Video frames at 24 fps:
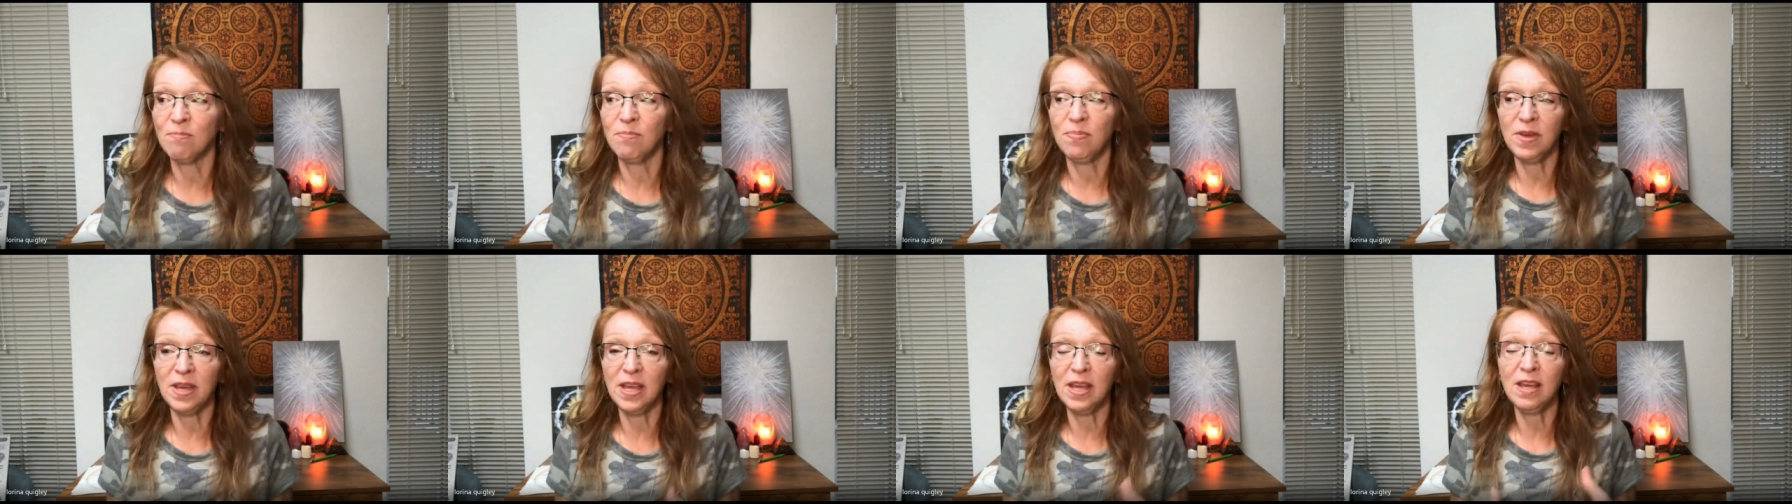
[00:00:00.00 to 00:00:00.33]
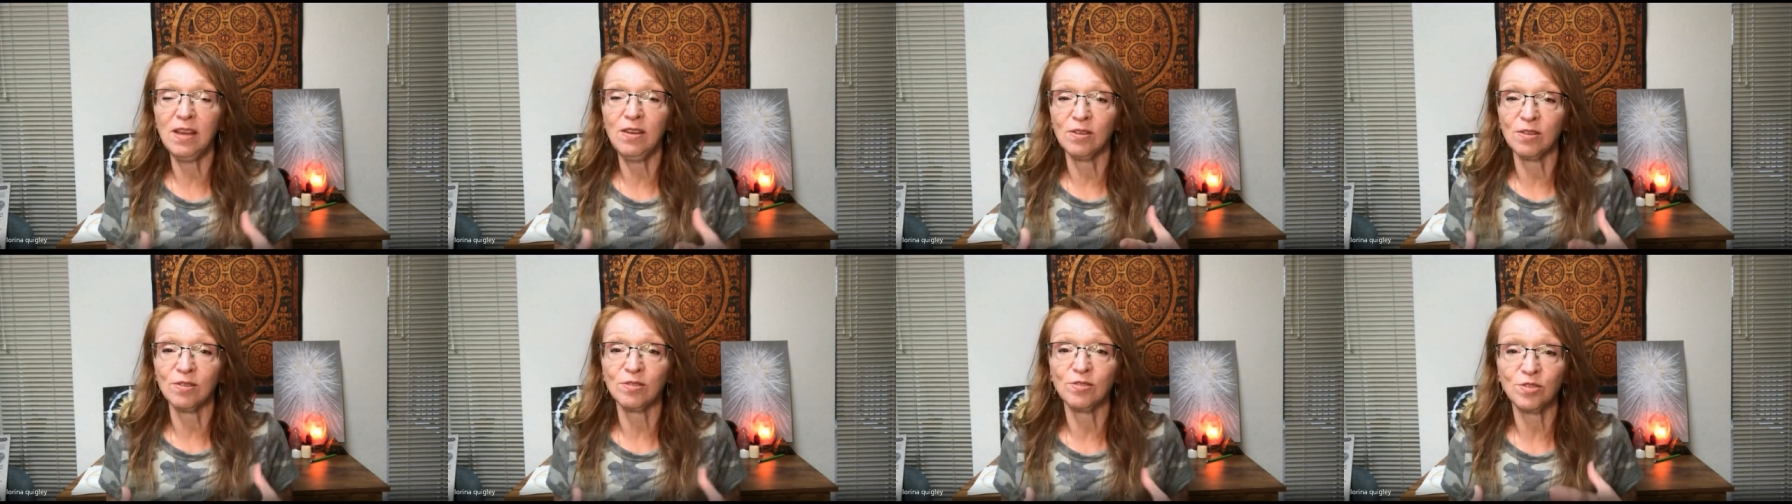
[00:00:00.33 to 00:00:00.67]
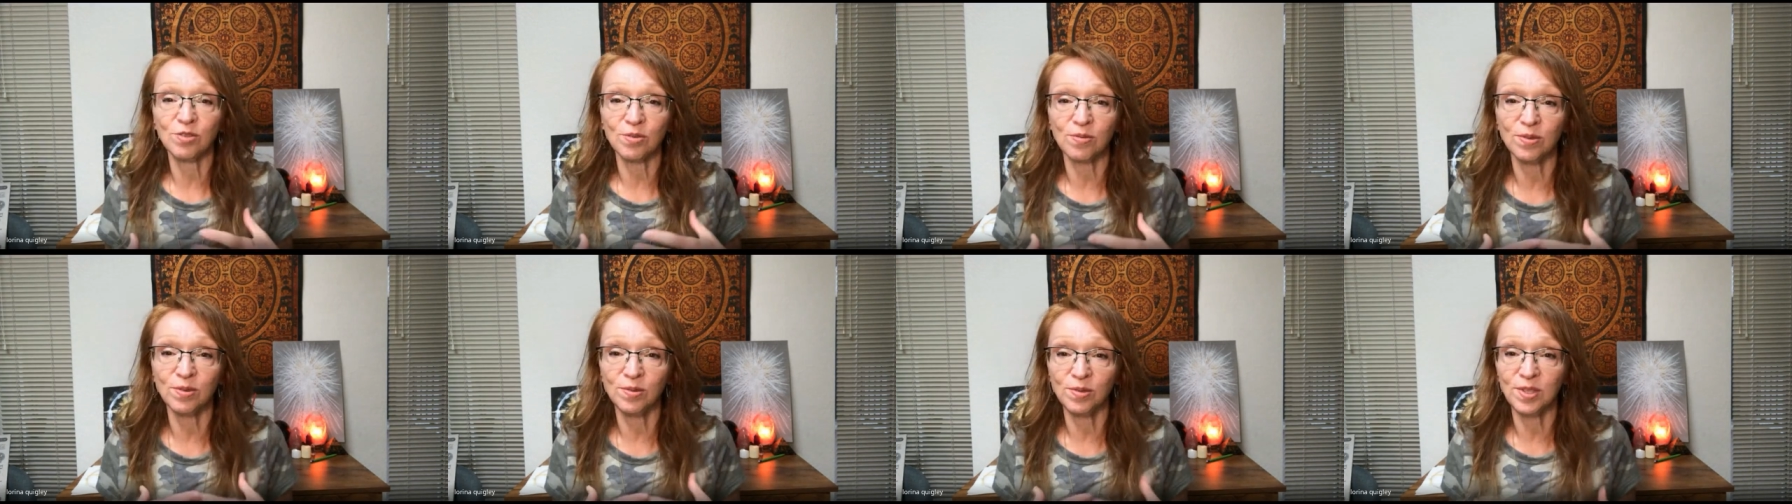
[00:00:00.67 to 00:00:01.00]
Be your
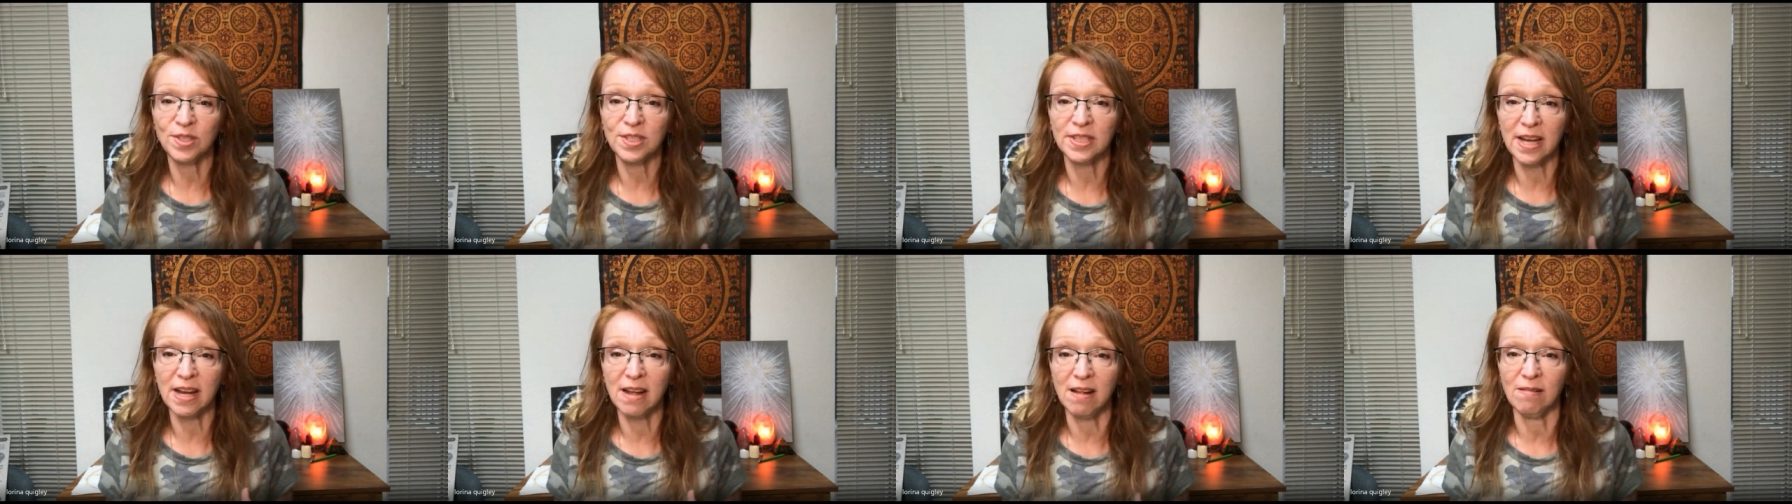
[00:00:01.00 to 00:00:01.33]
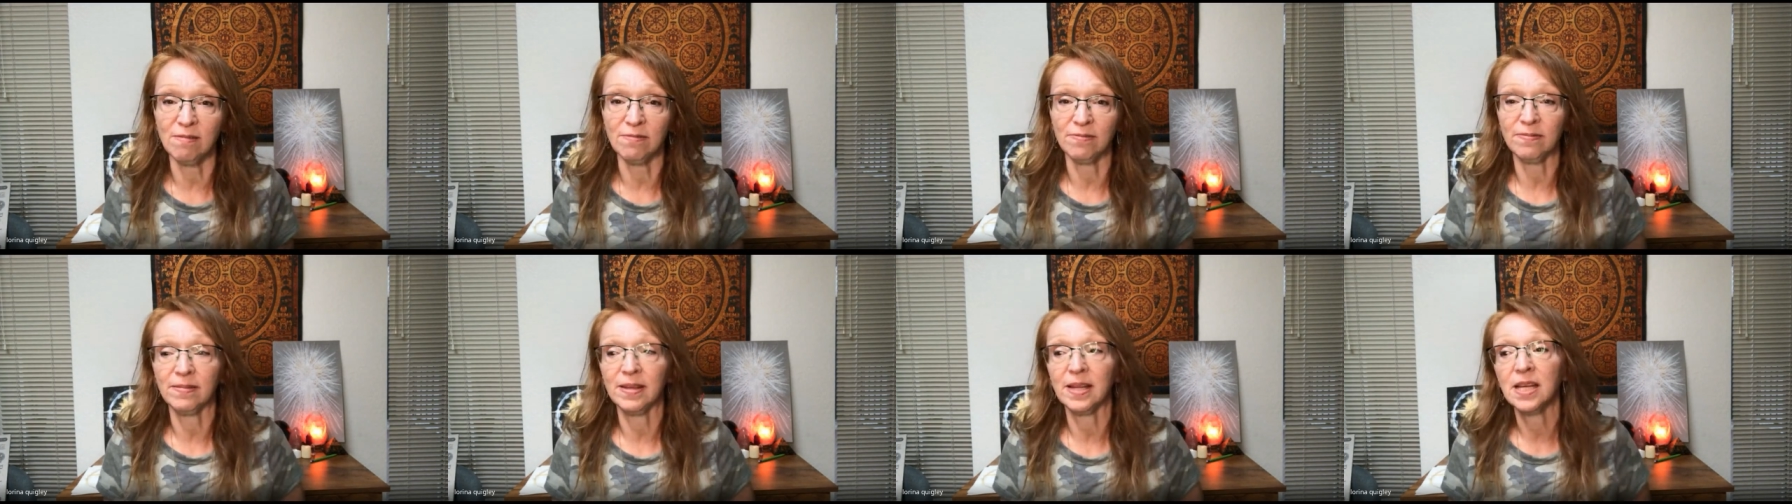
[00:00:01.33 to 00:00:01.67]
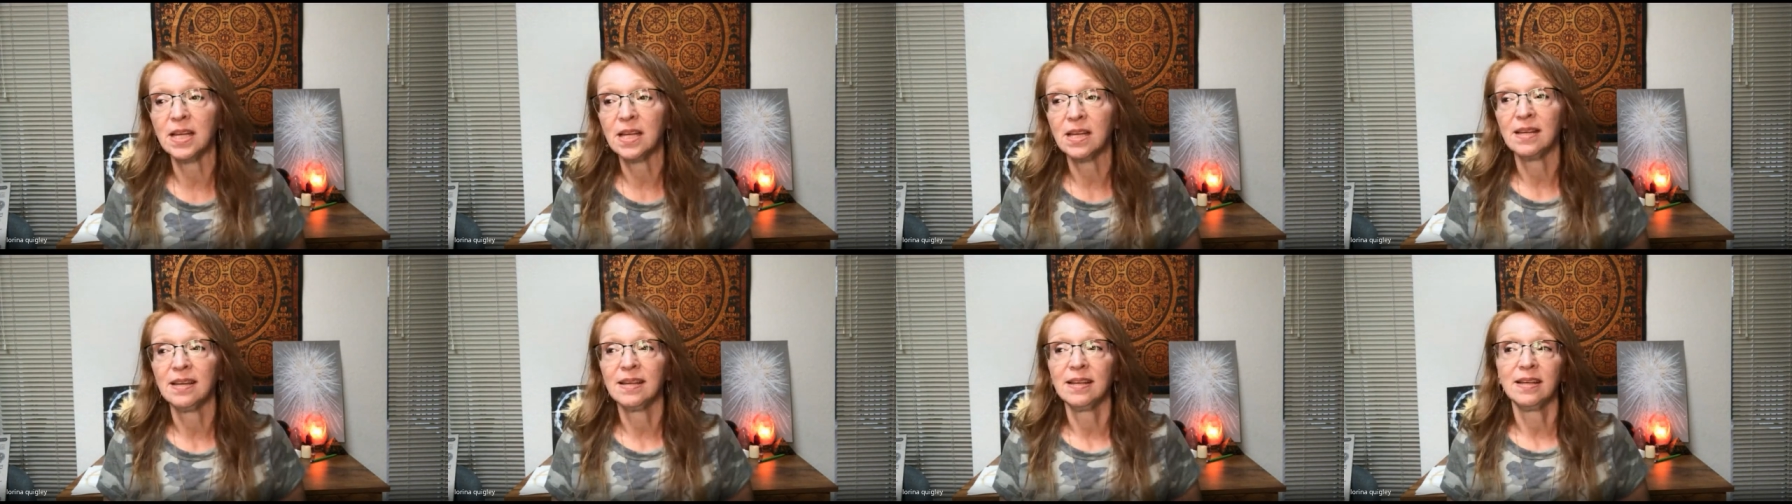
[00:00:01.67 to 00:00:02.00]
true self.
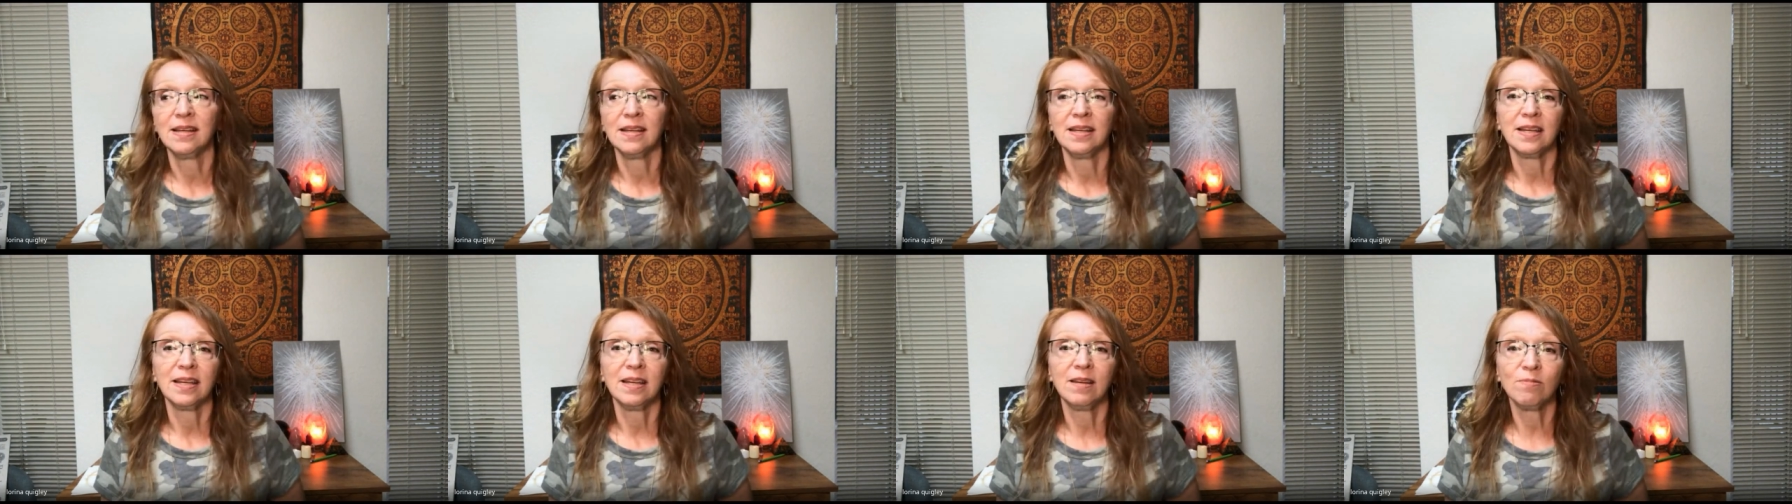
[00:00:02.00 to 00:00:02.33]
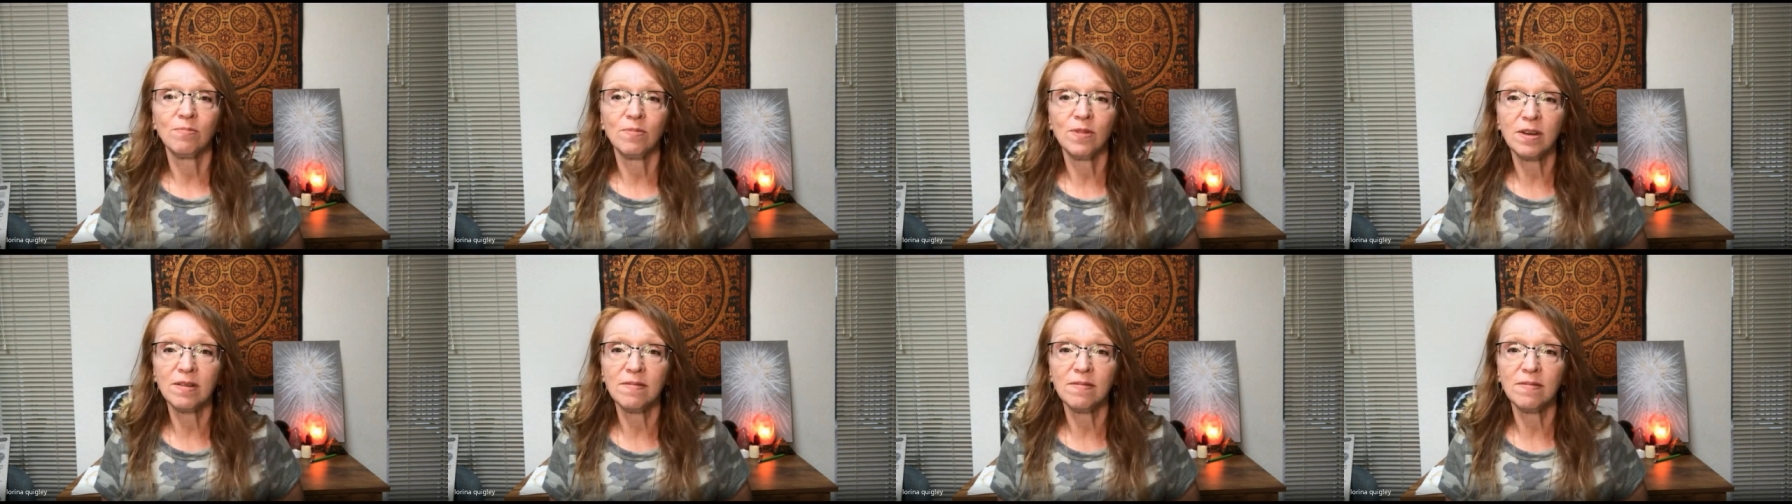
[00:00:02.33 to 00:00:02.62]
Get rid of